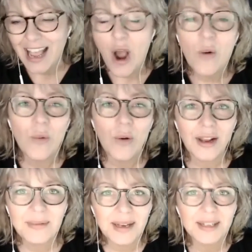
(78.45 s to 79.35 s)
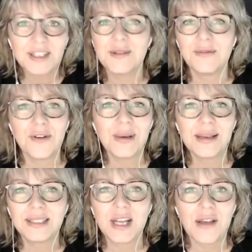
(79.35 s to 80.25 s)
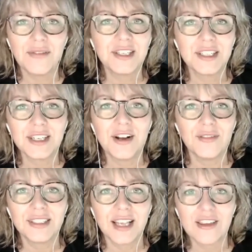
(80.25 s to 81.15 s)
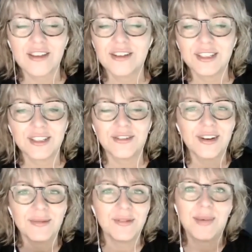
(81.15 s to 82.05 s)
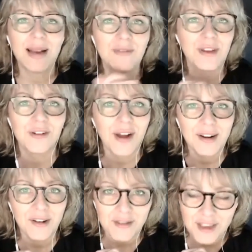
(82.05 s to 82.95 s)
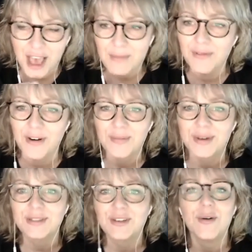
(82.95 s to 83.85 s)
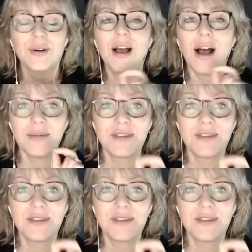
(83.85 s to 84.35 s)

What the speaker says: what I'm going to do before we dive into some conversation, because we've been having a great old chat before I press record, I'm